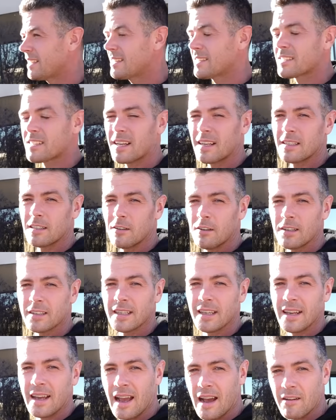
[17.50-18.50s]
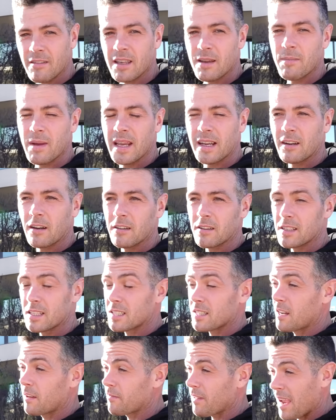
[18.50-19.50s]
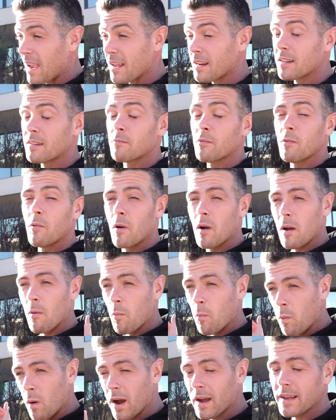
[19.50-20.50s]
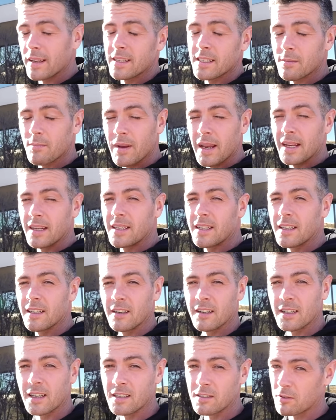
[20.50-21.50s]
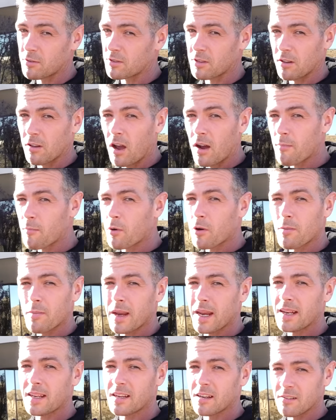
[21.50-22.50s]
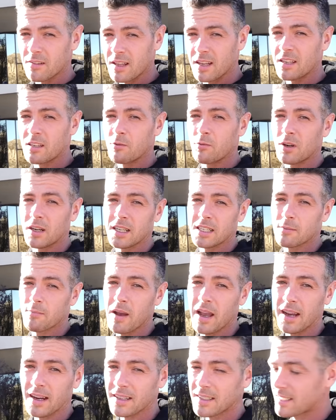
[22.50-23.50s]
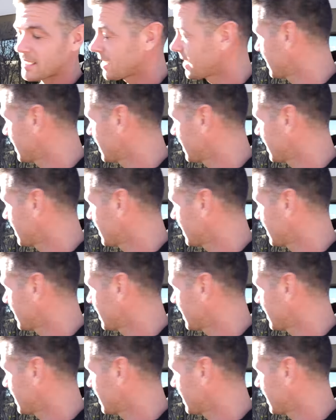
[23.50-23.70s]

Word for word: inside look at how they make all this stuff and what is made here, because there's a lot more made here than you would expect.